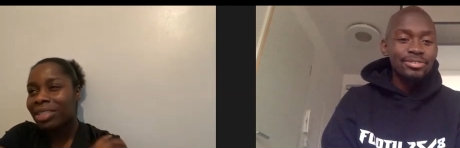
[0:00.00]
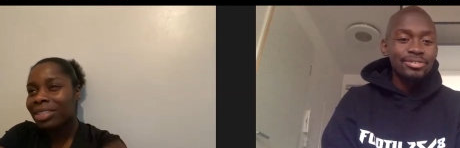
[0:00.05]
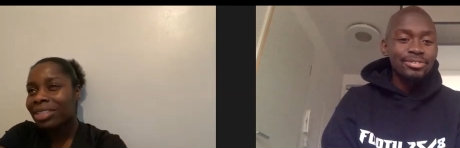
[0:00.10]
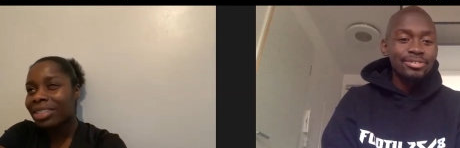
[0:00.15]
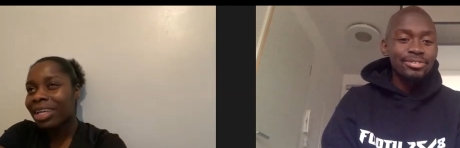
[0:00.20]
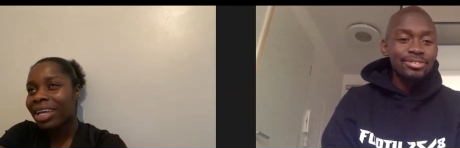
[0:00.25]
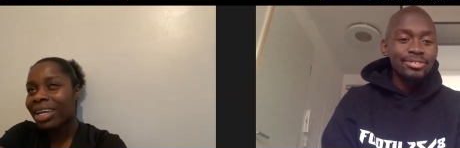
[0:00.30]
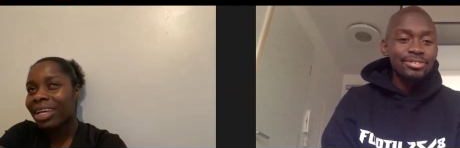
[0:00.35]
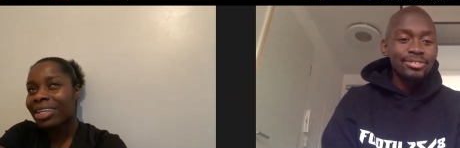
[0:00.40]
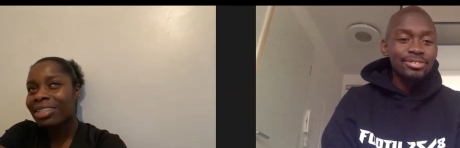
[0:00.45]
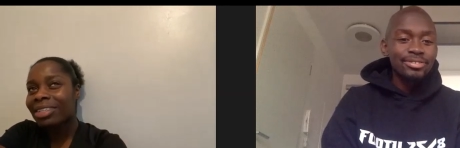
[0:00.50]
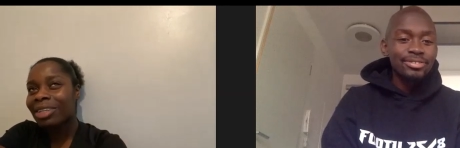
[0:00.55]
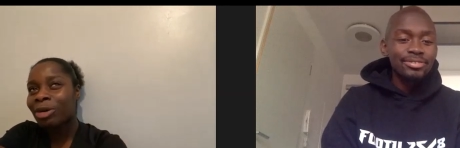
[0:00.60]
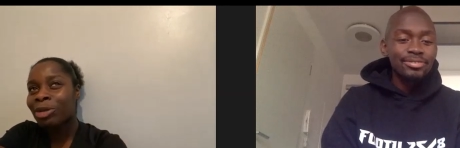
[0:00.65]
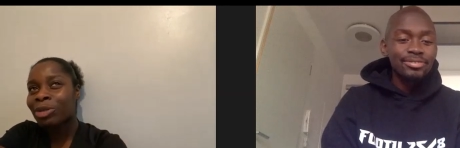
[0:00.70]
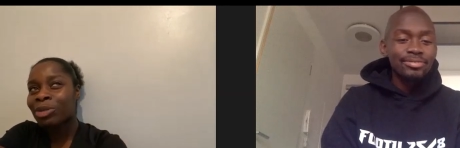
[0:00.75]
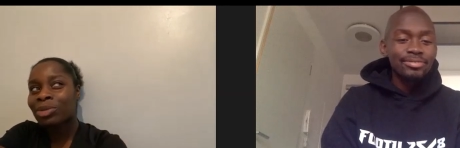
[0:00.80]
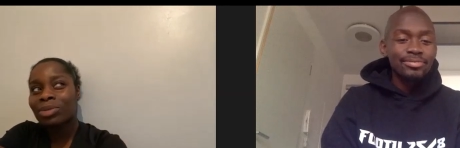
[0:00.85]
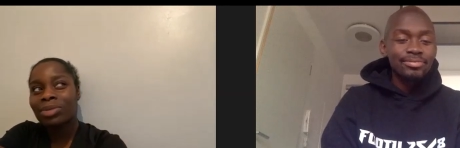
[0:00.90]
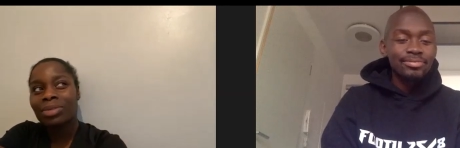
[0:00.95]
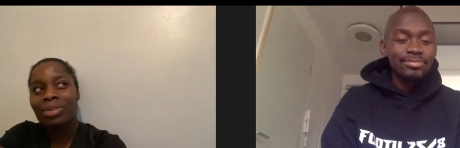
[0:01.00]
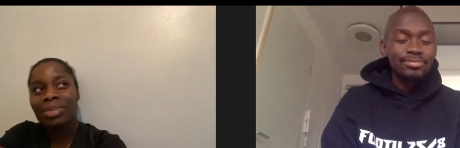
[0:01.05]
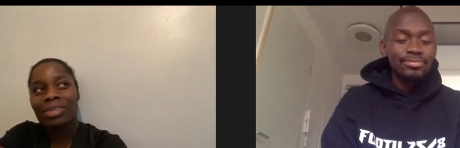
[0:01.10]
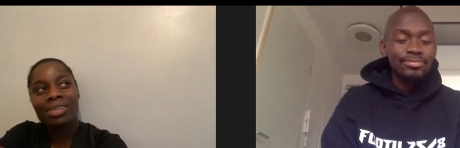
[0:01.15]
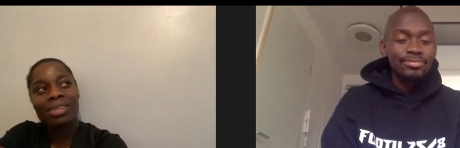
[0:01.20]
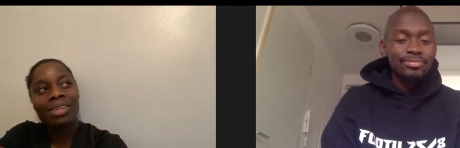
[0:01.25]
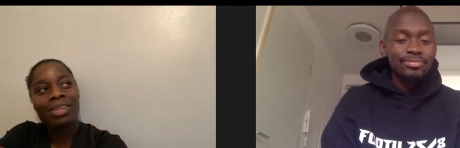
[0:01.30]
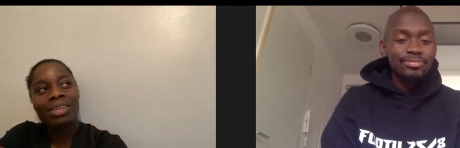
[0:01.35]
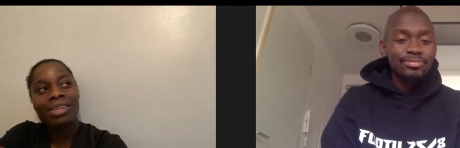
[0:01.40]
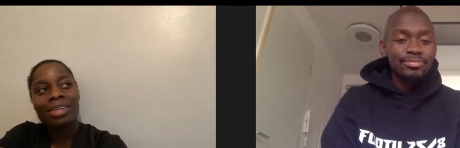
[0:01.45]
Speaker 1: say there was
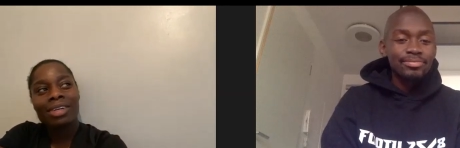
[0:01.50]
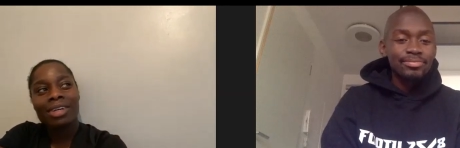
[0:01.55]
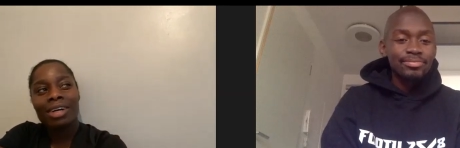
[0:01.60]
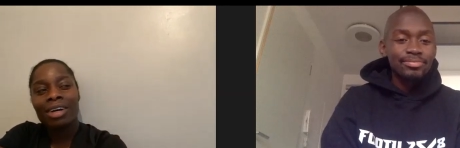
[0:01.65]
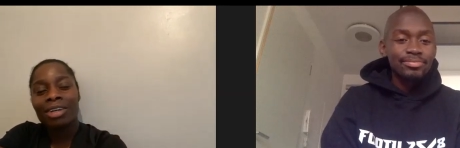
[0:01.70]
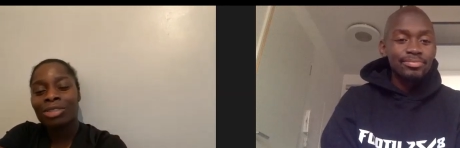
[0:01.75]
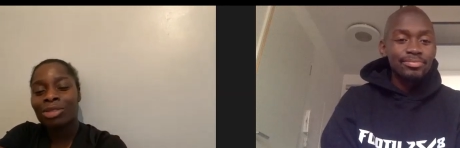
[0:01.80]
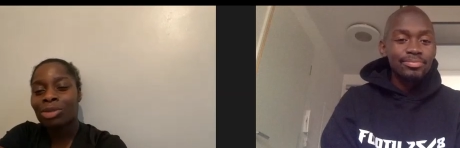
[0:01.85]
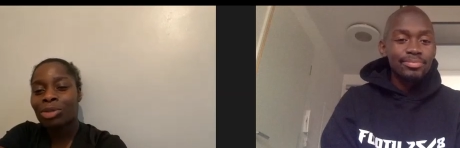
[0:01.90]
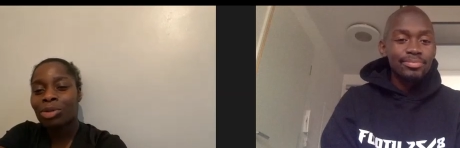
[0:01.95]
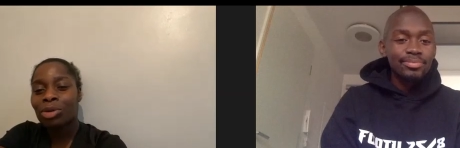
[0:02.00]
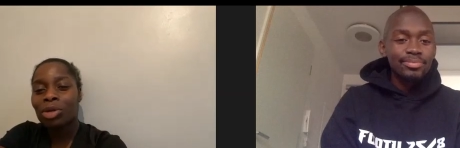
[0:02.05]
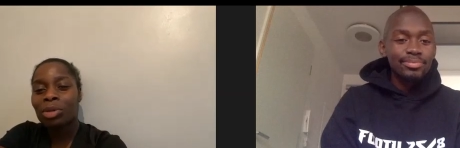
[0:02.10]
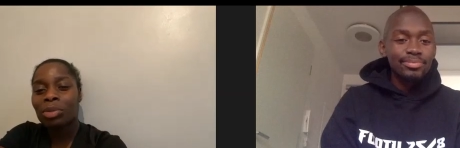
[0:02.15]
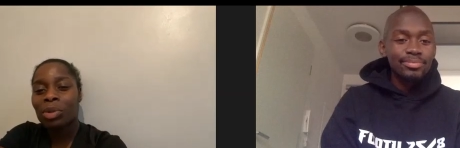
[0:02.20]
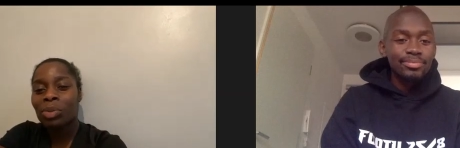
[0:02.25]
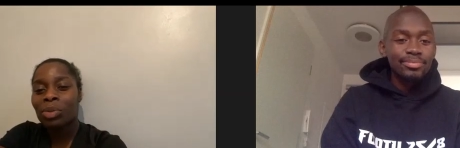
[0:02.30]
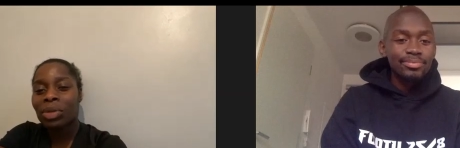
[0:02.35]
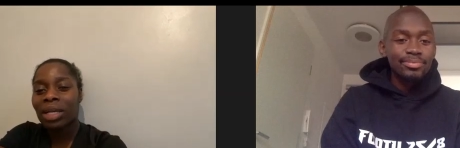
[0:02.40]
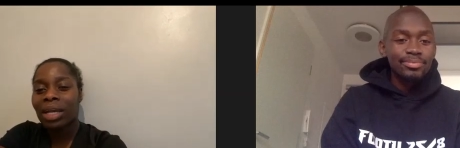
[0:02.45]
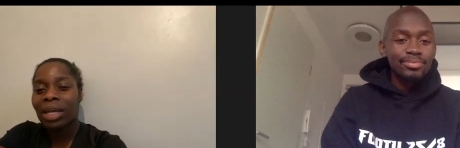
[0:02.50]
a tournament we